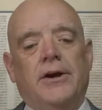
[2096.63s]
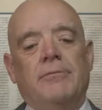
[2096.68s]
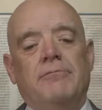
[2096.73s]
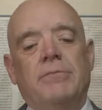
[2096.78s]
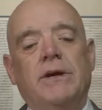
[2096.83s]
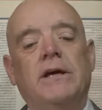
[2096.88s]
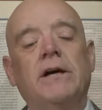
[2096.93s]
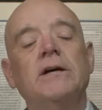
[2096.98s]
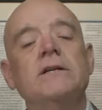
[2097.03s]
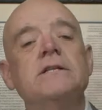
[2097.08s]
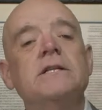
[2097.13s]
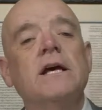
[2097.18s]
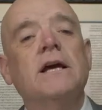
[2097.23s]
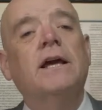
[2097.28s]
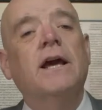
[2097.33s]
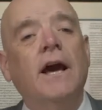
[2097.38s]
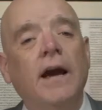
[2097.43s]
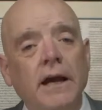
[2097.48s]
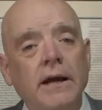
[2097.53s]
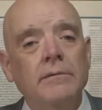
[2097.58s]
because they
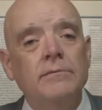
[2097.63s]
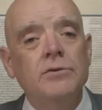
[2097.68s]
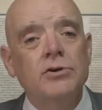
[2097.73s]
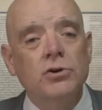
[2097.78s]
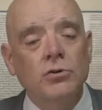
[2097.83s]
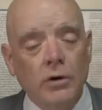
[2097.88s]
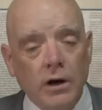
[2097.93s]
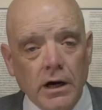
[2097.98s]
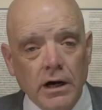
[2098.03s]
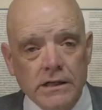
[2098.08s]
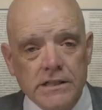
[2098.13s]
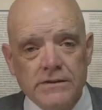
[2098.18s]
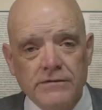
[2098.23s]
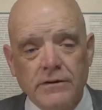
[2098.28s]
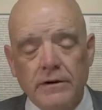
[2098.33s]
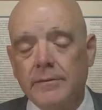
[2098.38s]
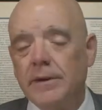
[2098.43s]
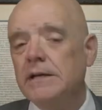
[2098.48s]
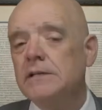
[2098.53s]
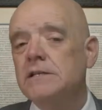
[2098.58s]
came to us
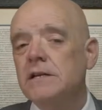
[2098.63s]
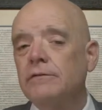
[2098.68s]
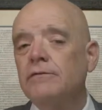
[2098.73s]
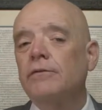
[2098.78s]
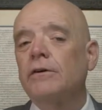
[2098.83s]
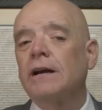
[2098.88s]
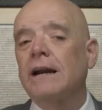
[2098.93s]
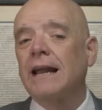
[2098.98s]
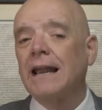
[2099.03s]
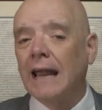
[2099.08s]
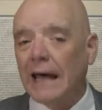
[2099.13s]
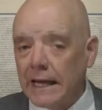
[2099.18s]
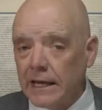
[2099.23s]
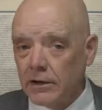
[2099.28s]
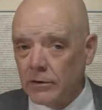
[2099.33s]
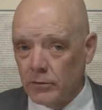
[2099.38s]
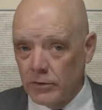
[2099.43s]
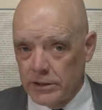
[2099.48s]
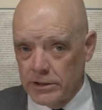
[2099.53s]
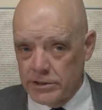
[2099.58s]
from a different
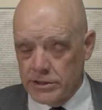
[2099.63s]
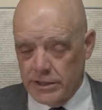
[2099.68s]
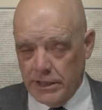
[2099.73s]
language,